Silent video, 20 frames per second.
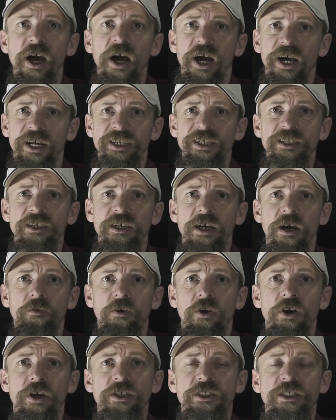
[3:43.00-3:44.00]
I did
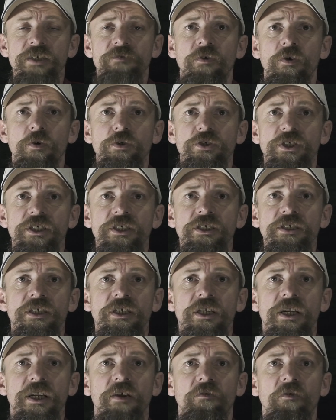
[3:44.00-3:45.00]
cover SFOCs
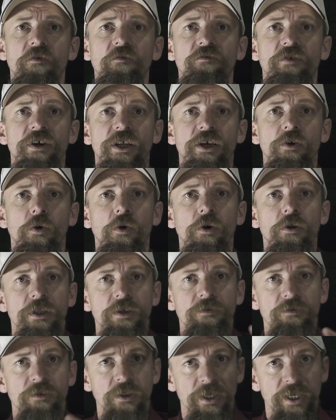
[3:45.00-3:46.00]
in a different video. I'll
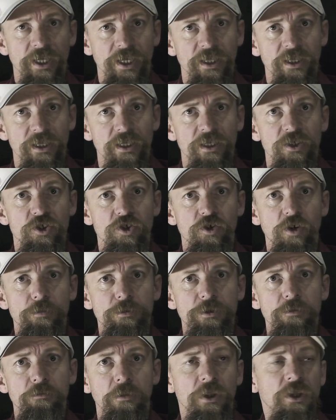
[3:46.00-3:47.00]
leave the link in the
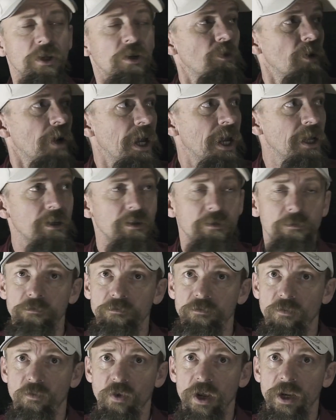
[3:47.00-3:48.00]
description below and
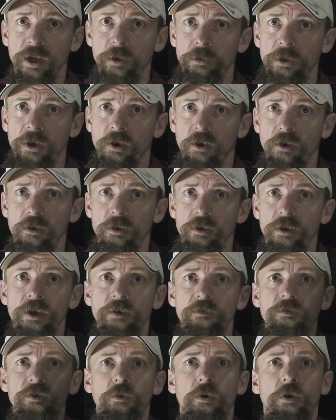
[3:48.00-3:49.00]
right up here
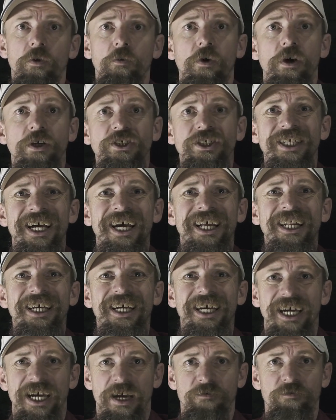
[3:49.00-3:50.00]
if you want to watch that
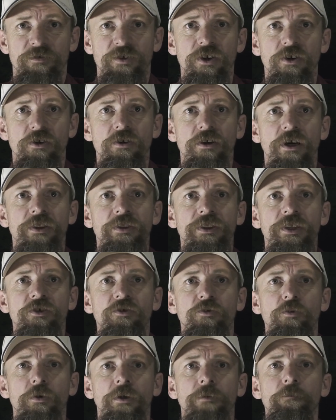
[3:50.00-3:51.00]
after you're done
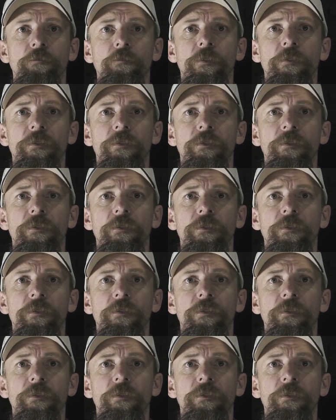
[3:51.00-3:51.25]
this one.